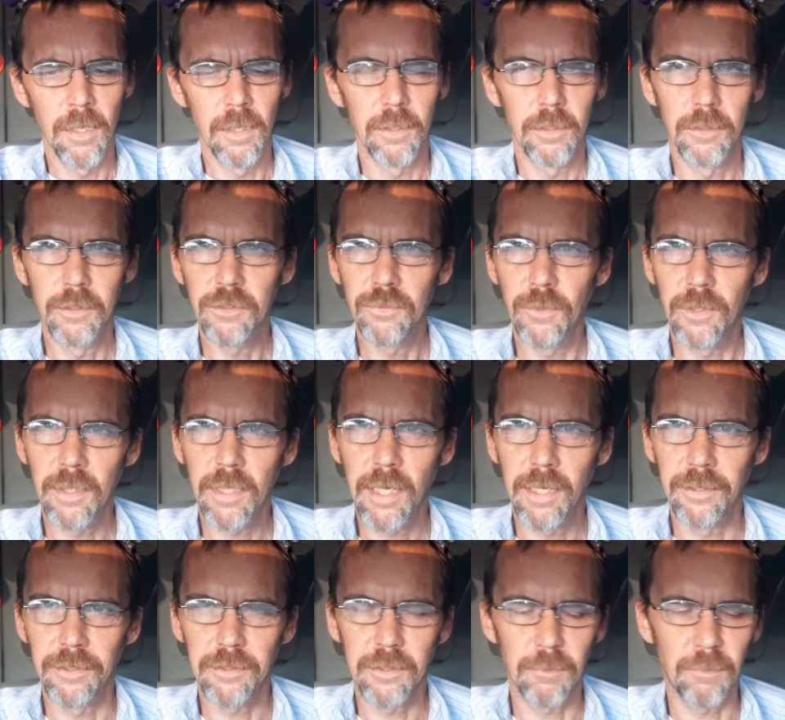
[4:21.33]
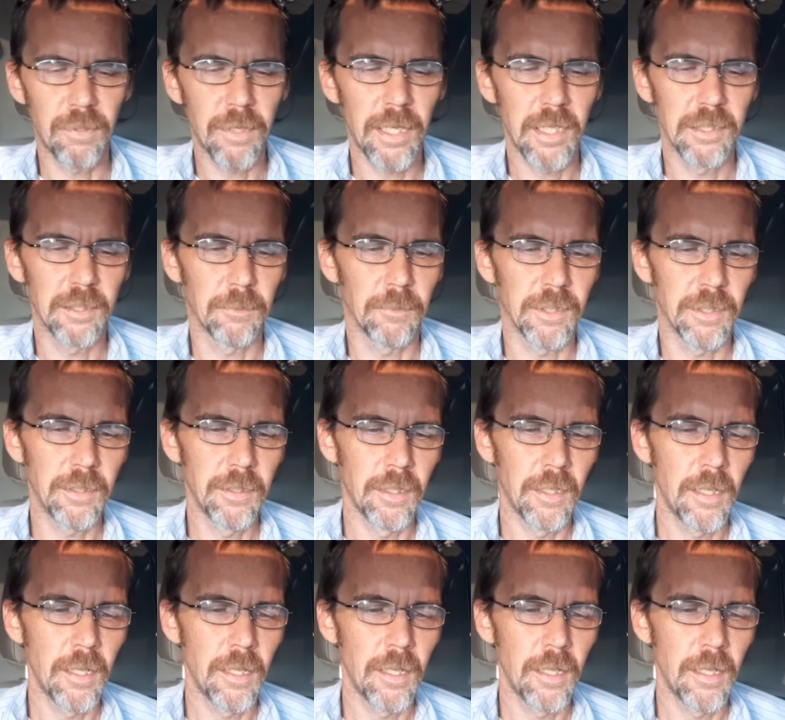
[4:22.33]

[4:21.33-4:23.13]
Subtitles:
This one kind of surprised me.